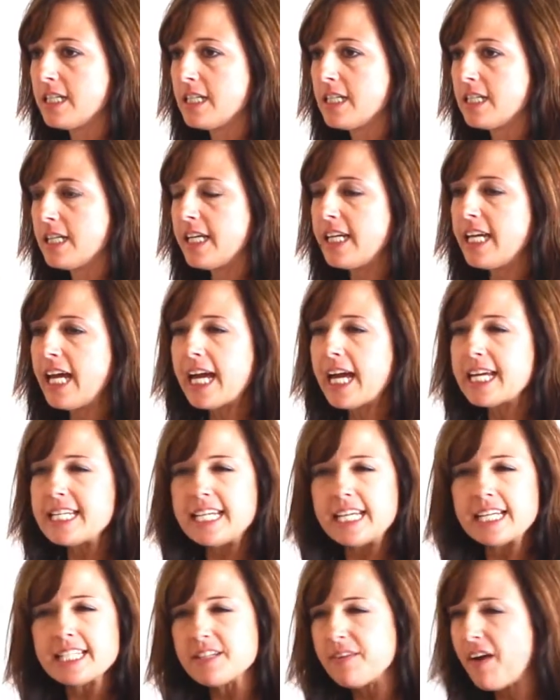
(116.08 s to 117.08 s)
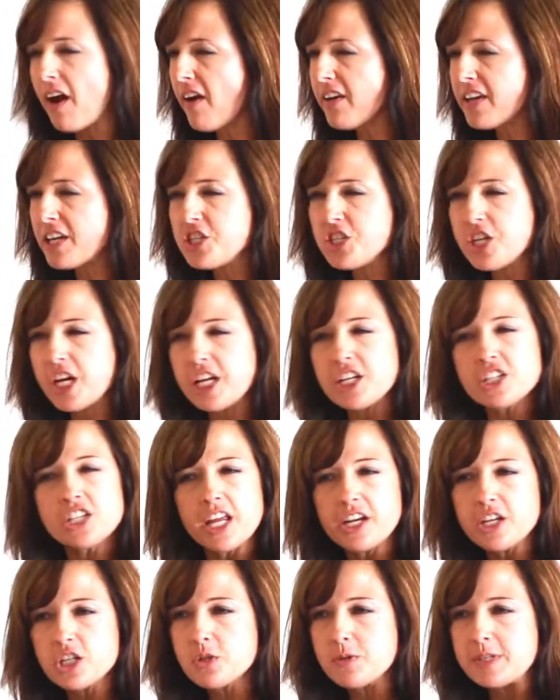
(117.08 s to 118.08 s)
Any ideas of how I could change that
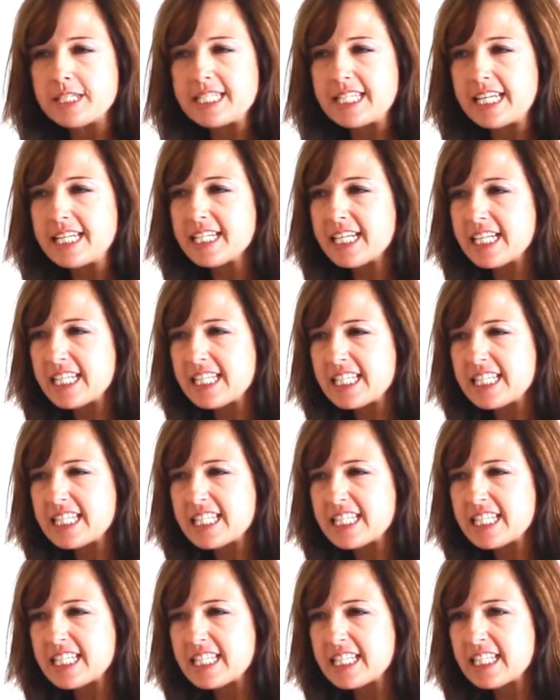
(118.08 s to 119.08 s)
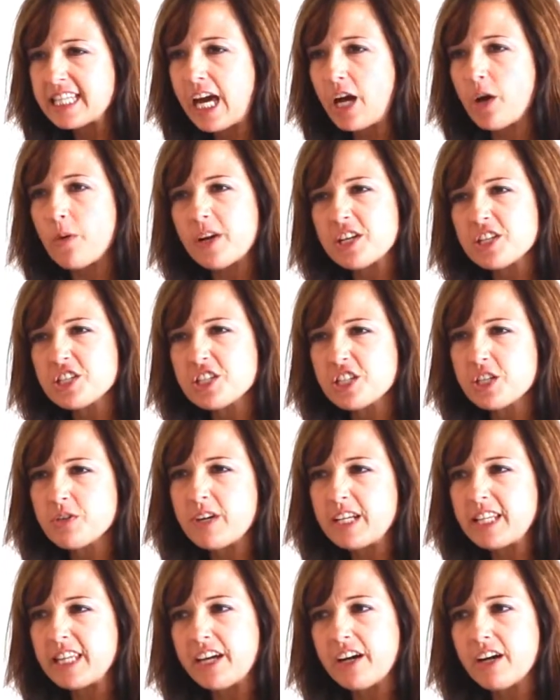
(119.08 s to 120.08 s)
into a sentence? That question
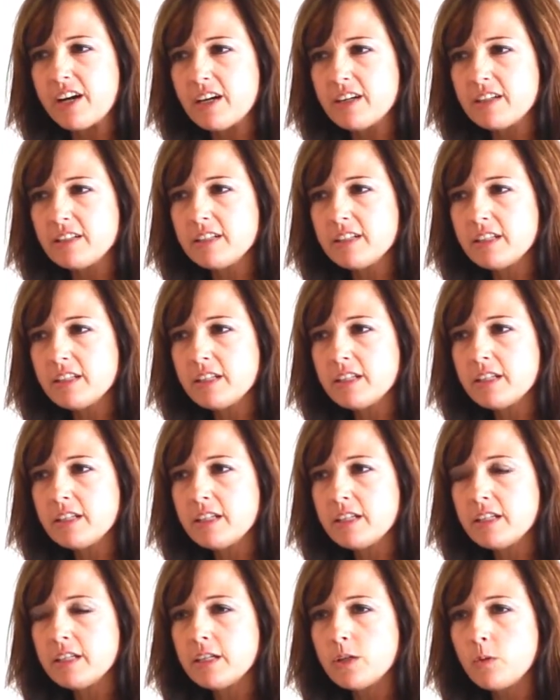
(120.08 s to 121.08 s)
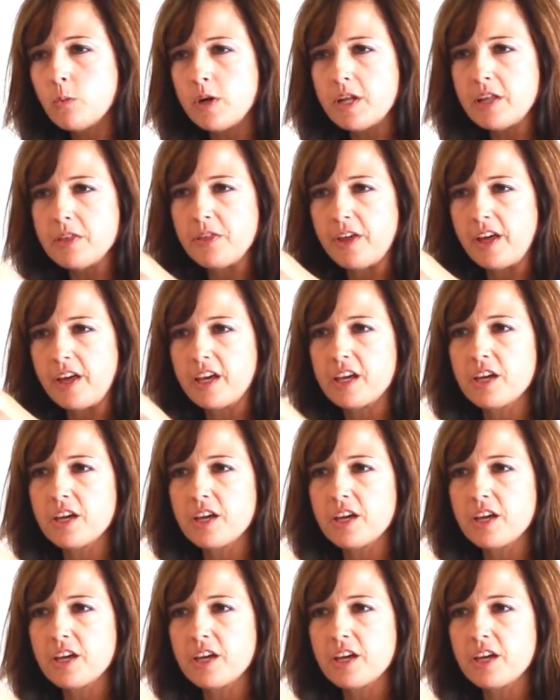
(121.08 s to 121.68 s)
right there? What do you think?